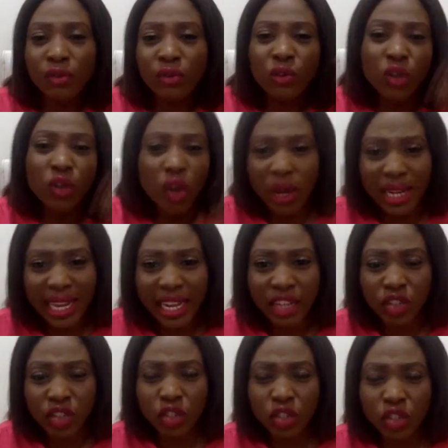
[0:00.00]

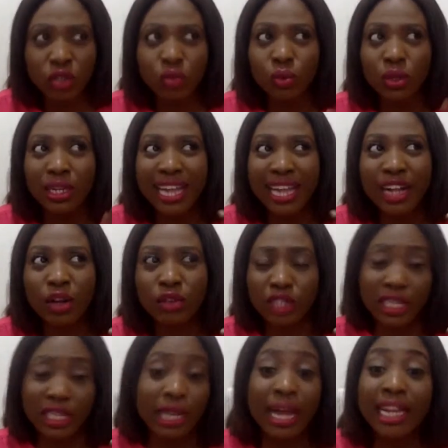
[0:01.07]
knowledge,
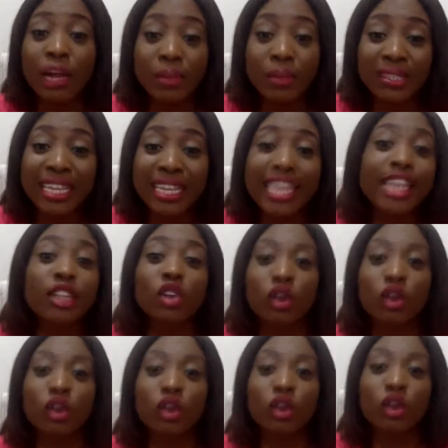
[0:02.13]
allow me to say
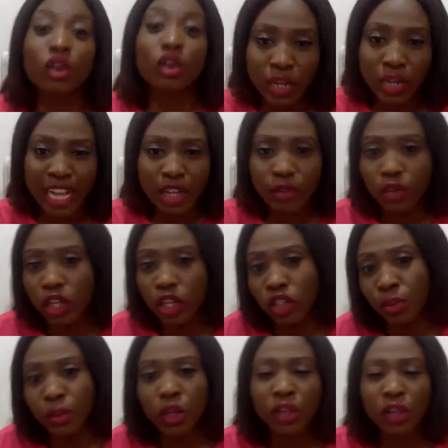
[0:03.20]
ignorance. So lack of knowledge, not
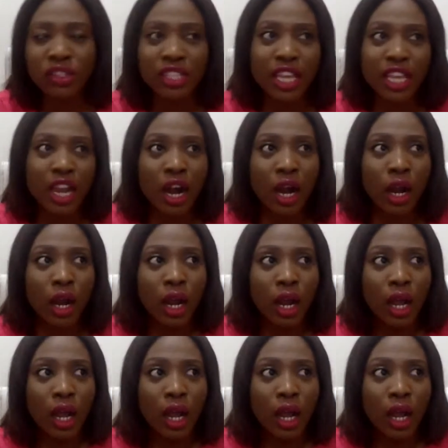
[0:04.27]
because they are